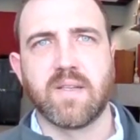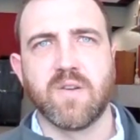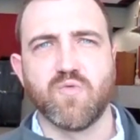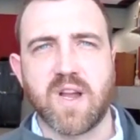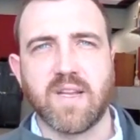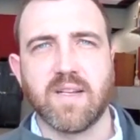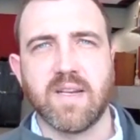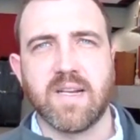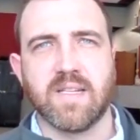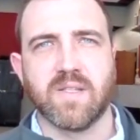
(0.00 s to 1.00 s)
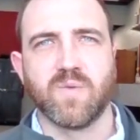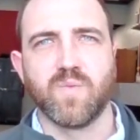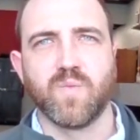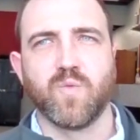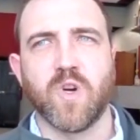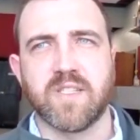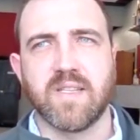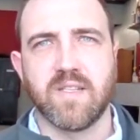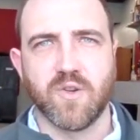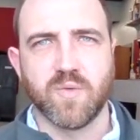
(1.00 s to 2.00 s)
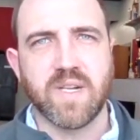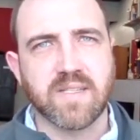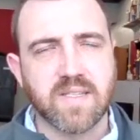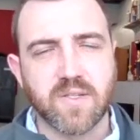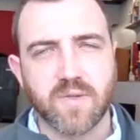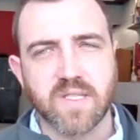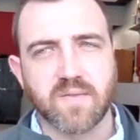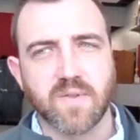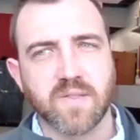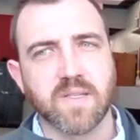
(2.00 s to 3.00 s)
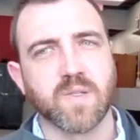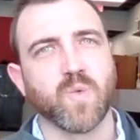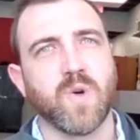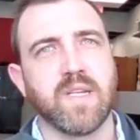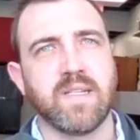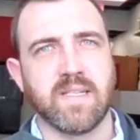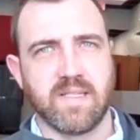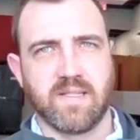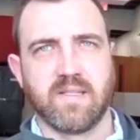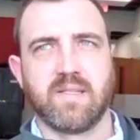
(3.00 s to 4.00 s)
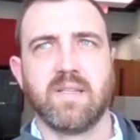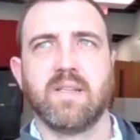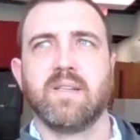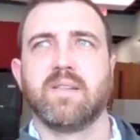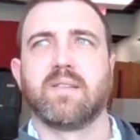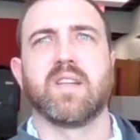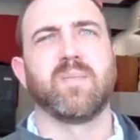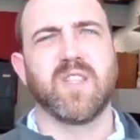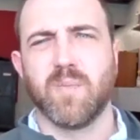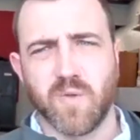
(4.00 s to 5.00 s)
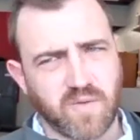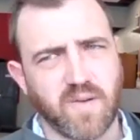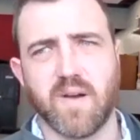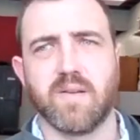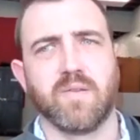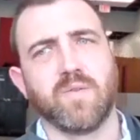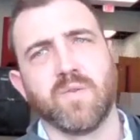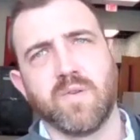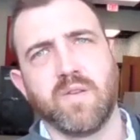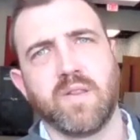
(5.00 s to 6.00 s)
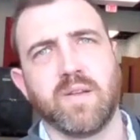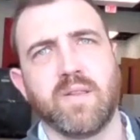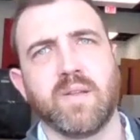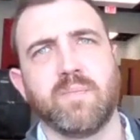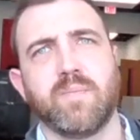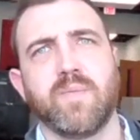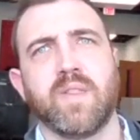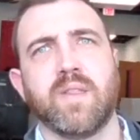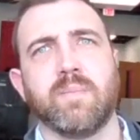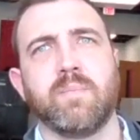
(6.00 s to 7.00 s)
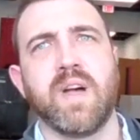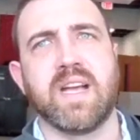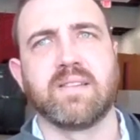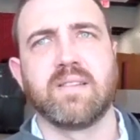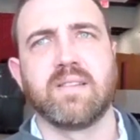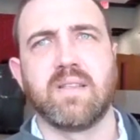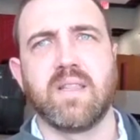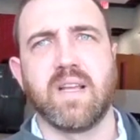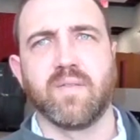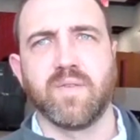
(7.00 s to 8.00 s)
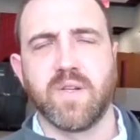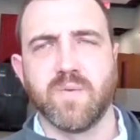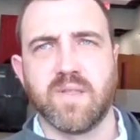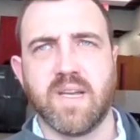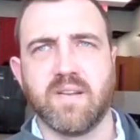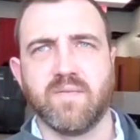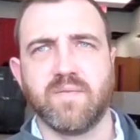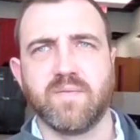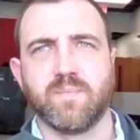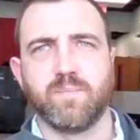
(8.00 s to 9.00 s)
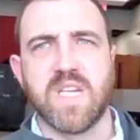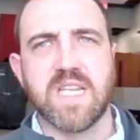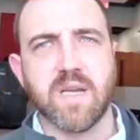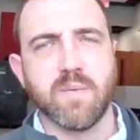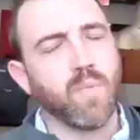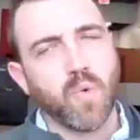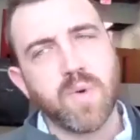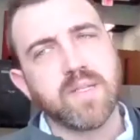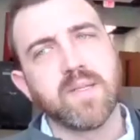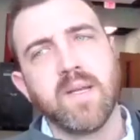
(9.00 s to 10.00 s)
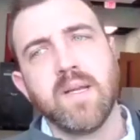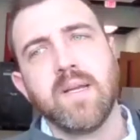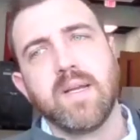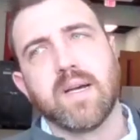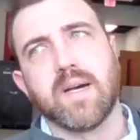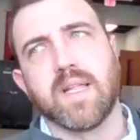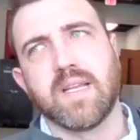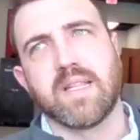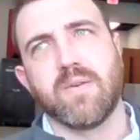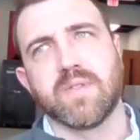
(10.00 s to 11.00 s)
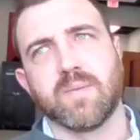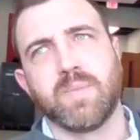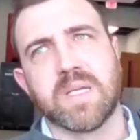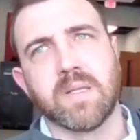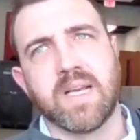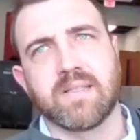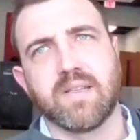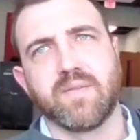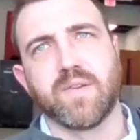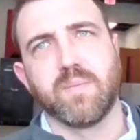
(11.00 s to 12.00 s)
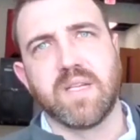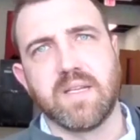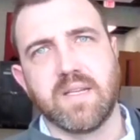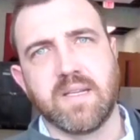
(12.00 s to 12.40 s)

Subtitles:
recognize what's in your best interest versus what is going to be the most fun or the best thing for you in that immediate moment, I think that was a big lesson for me